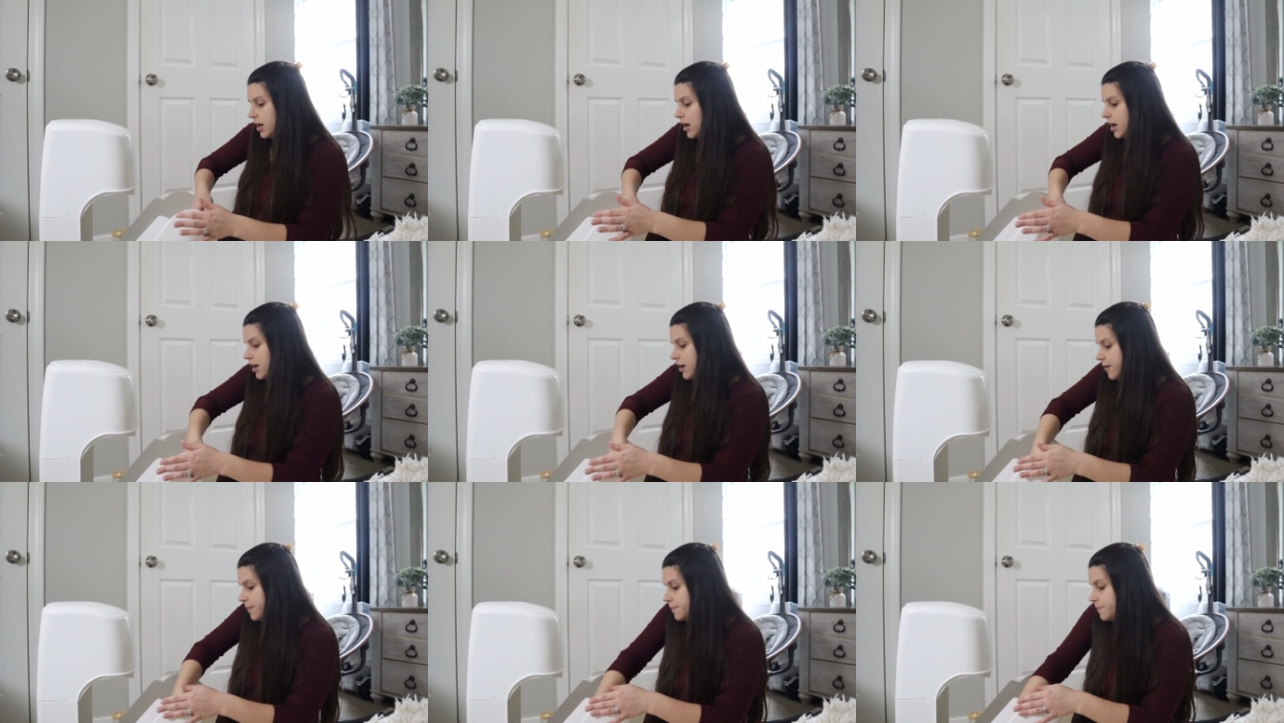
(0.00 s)

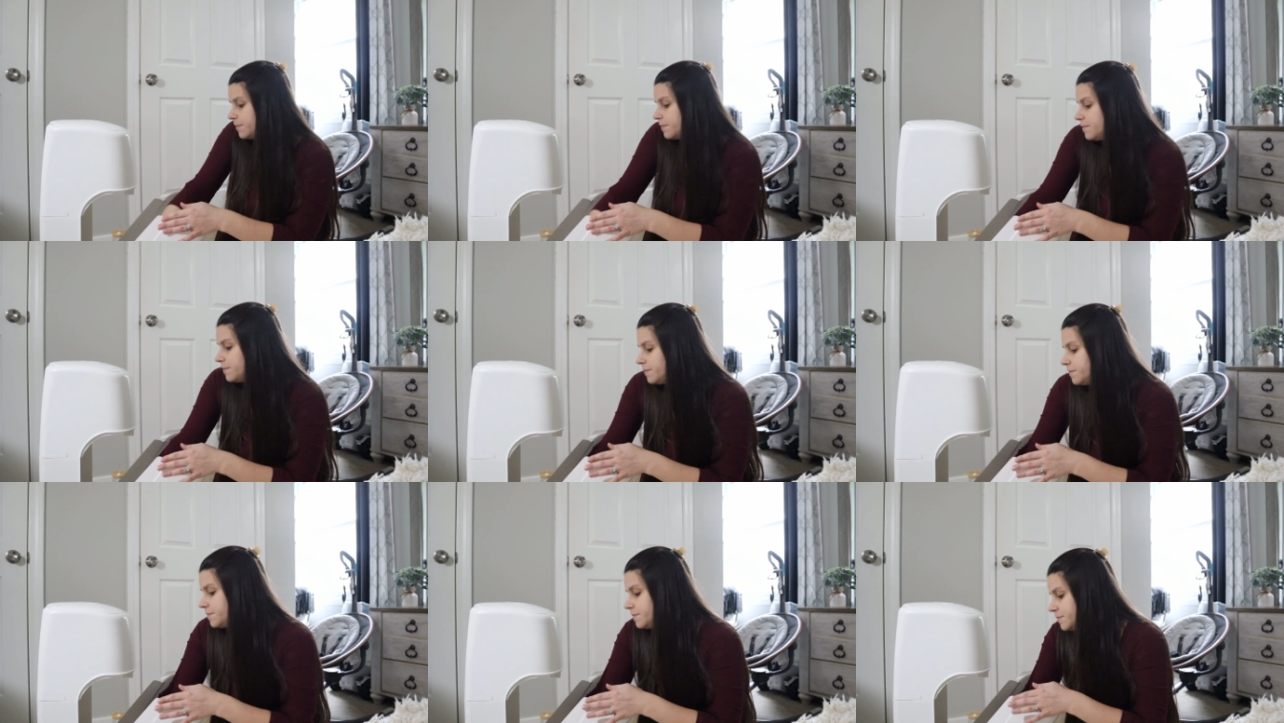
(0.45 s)
Um
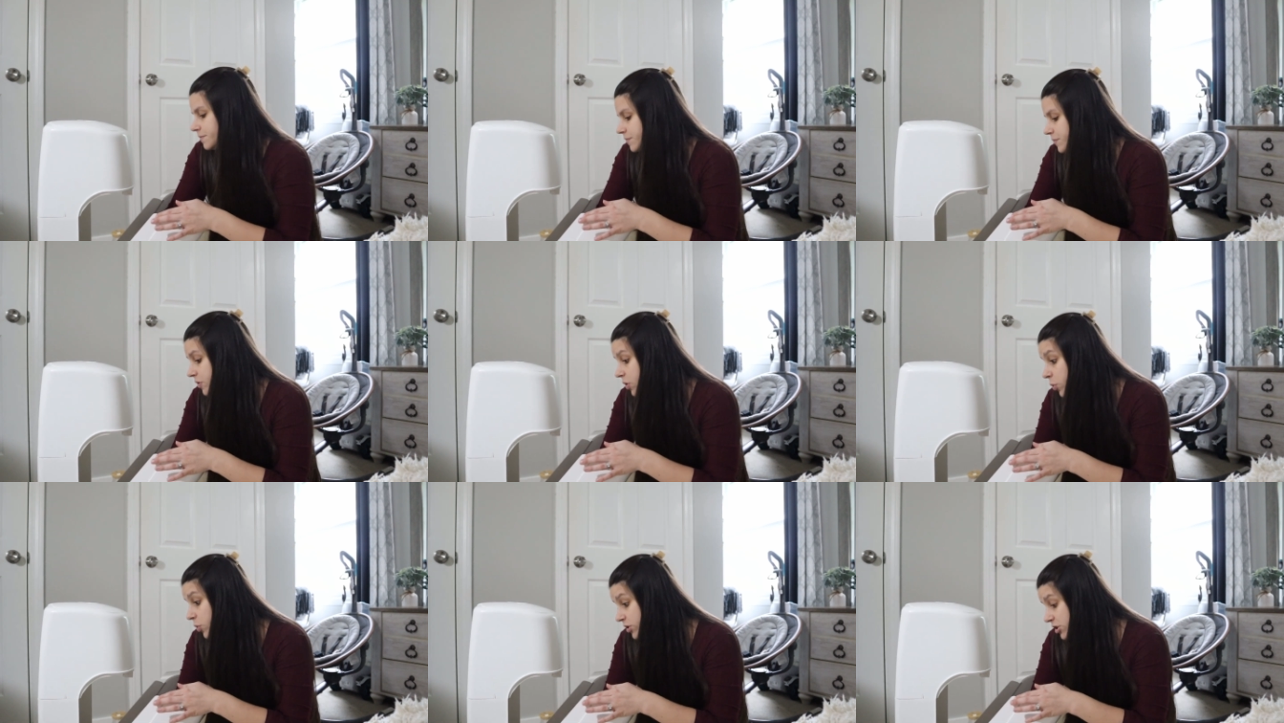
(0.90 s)

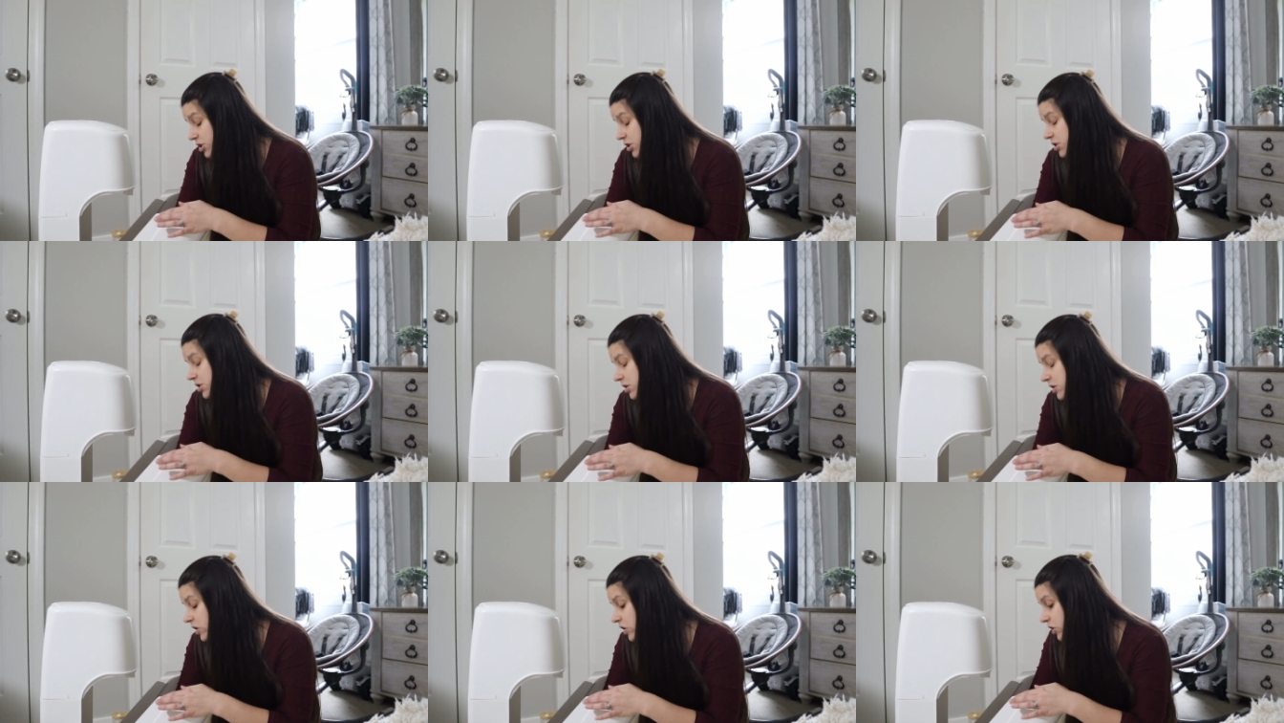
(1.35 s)
which
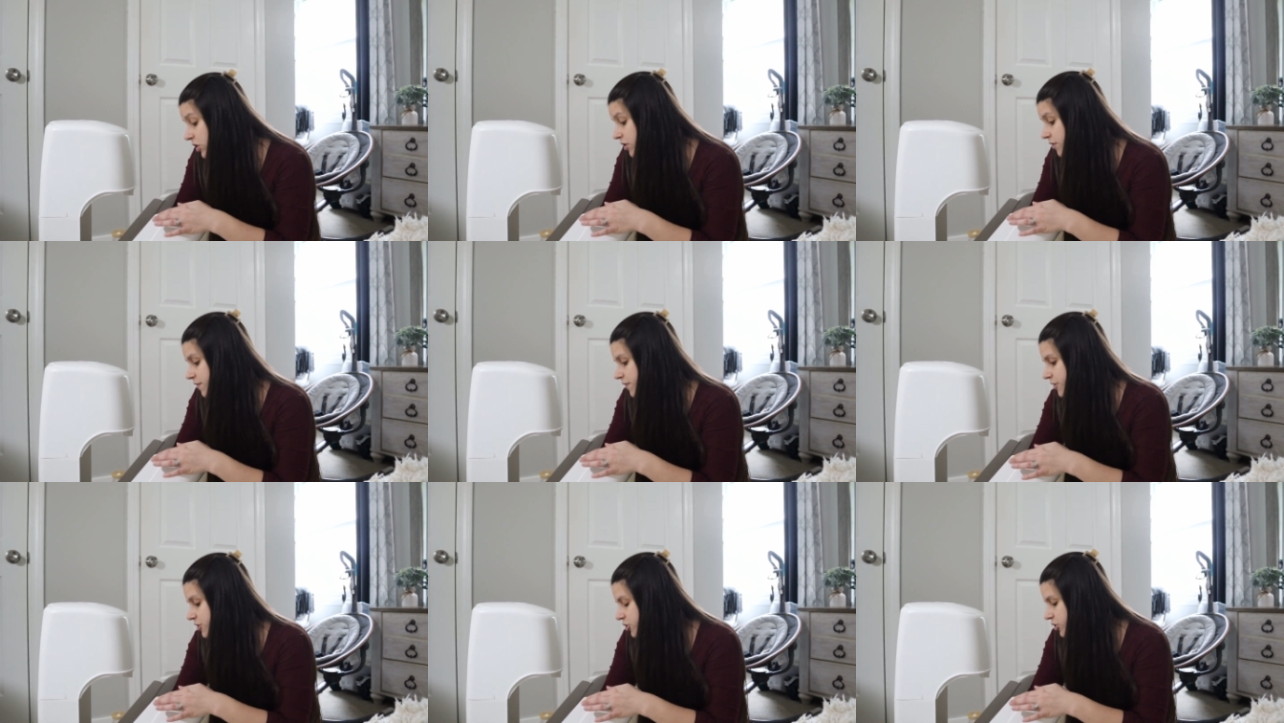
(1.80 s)
is
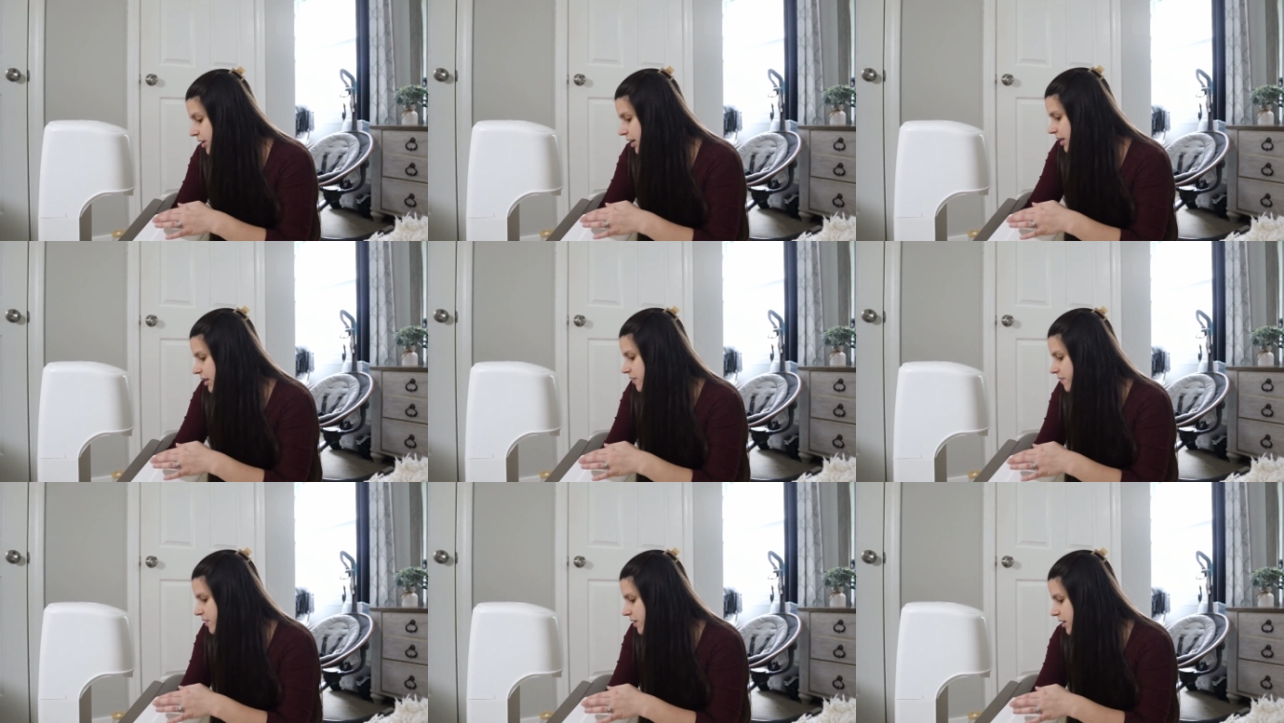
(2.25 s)
good for
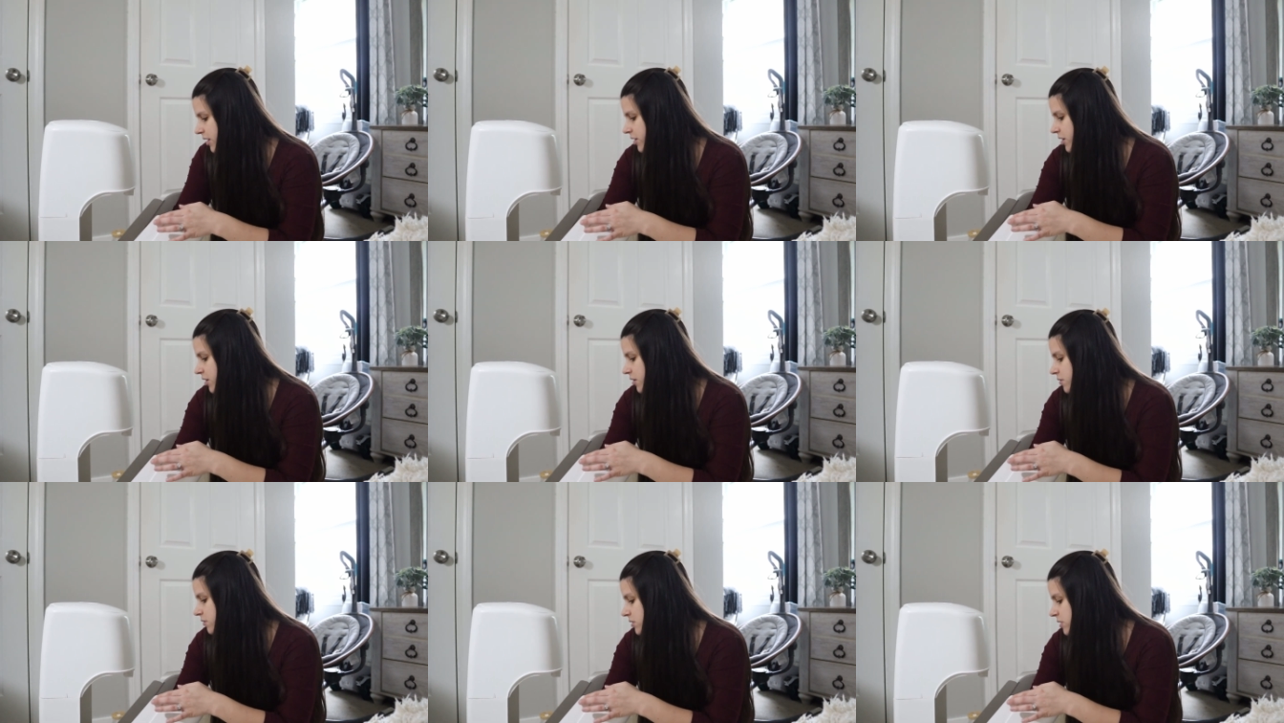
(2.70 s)
trade in
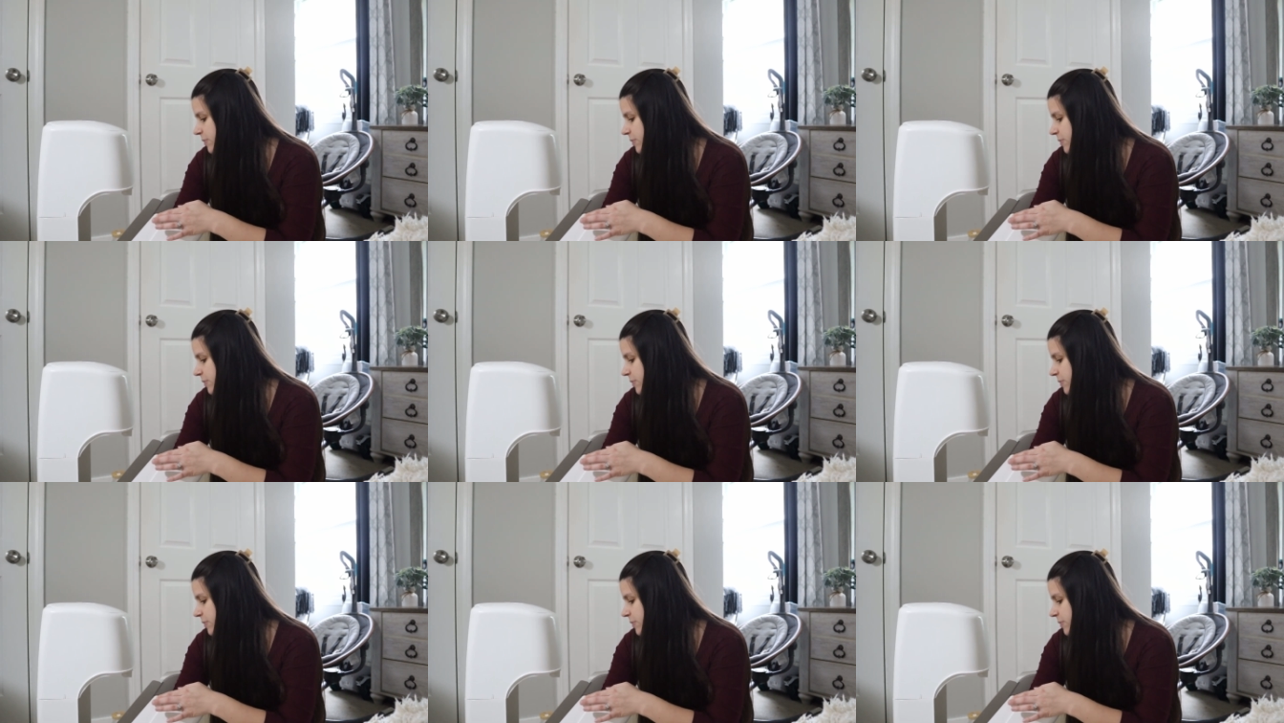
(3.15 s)
value,